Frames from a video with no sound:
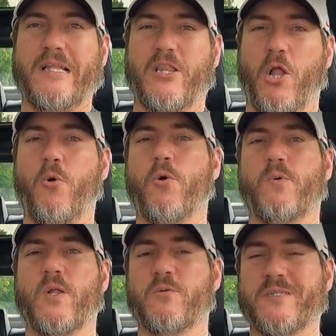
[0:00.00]
lower
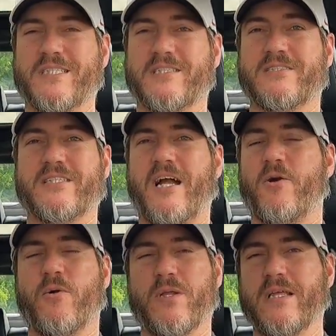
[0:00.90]
rolling resistance
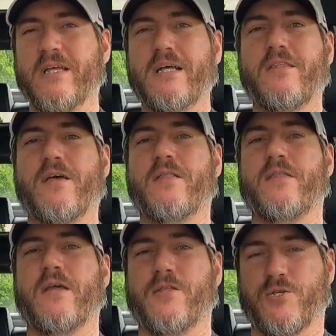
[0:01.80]
tire on it
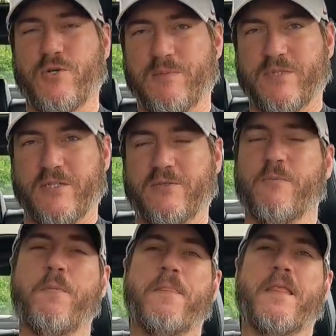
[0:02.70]
than the other trims do.
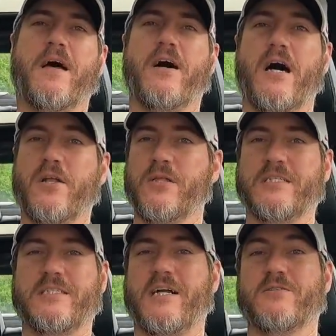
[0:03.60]
I know
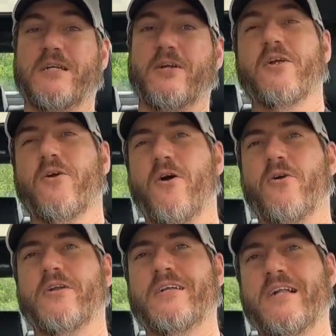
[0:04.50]
these tires right here
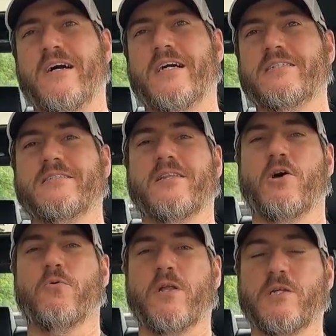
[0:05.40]
are not
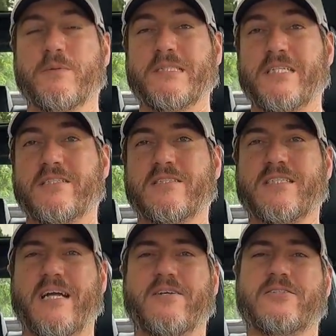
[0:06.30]
low roller
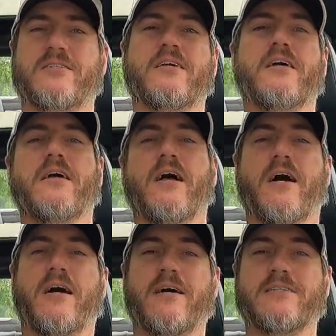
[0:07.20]
resistance tires,
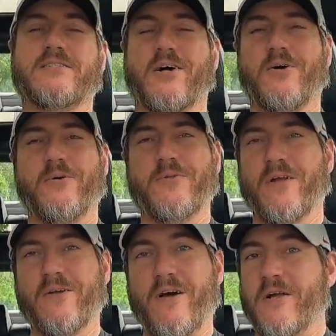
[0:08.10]
so
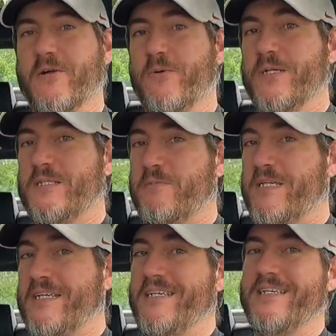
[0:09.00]
they're not going to
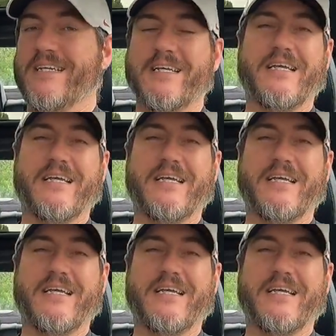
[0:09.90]
be